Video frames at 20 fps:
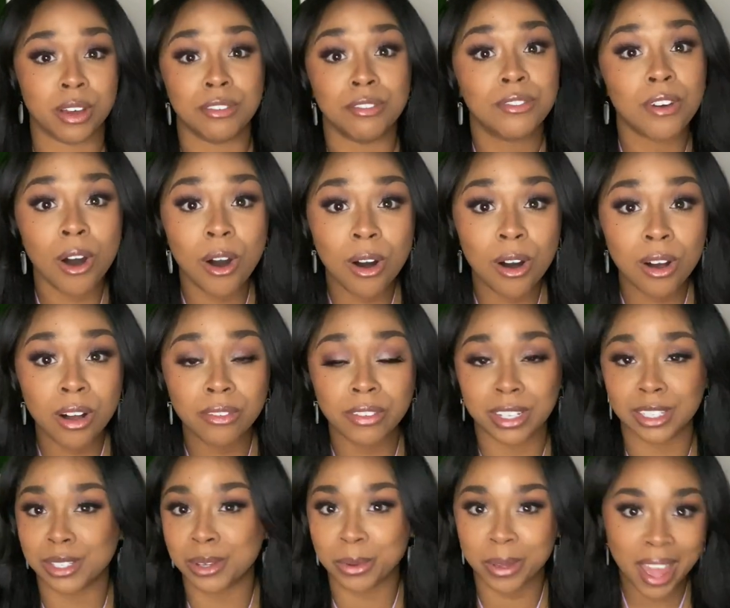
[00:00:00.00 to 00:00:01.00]
evolve.
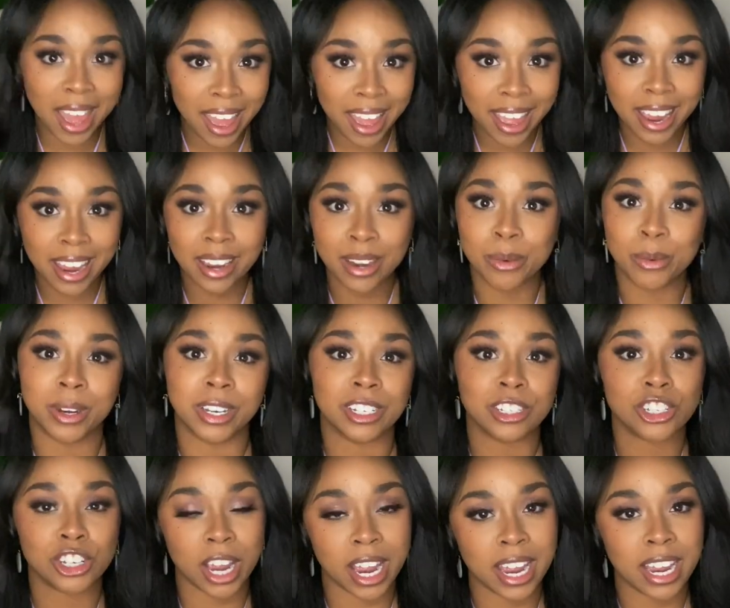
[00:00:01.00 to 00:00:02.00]
It's okay to want to
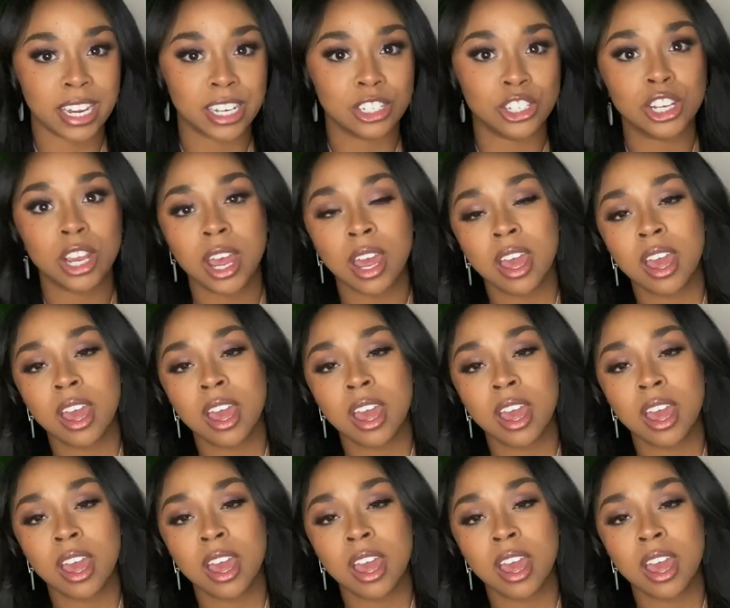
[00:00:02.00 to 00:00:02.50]
change